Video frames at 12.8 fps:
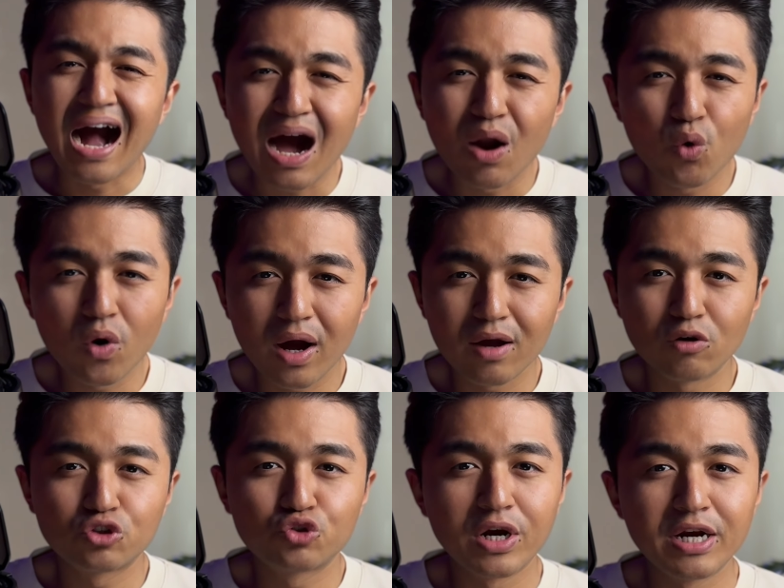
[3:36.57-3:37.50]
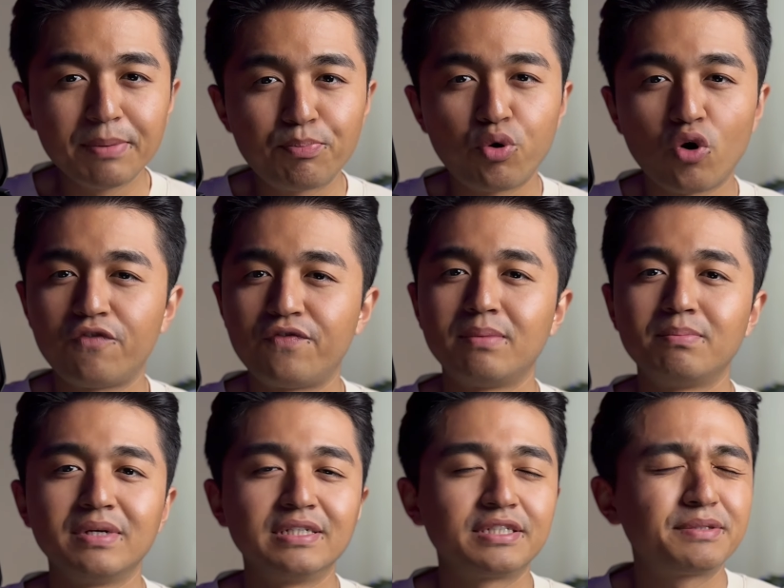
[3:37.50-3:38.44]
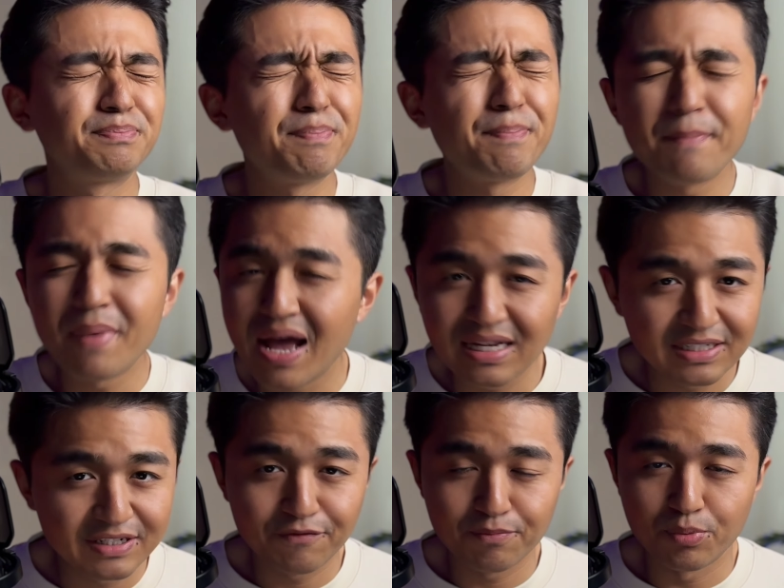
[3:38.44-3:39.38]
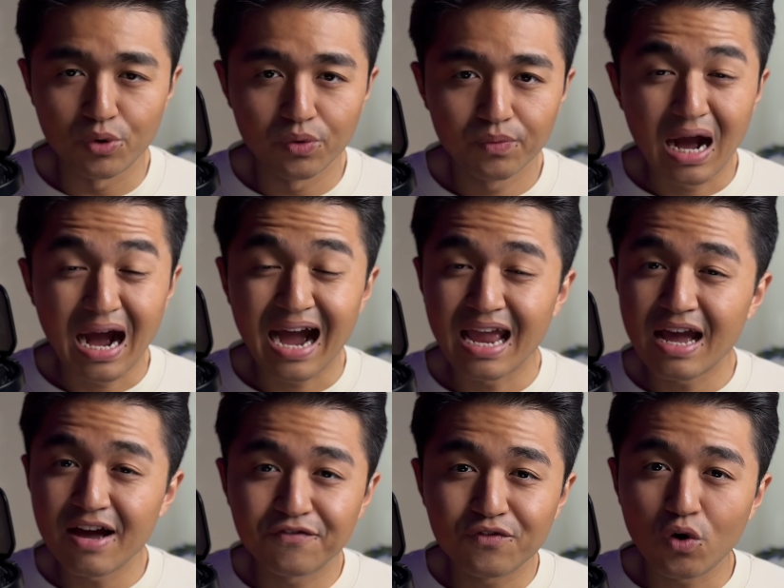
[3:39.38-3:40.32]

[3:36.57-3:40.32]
ROI on trading prop firm is massive, bro. I have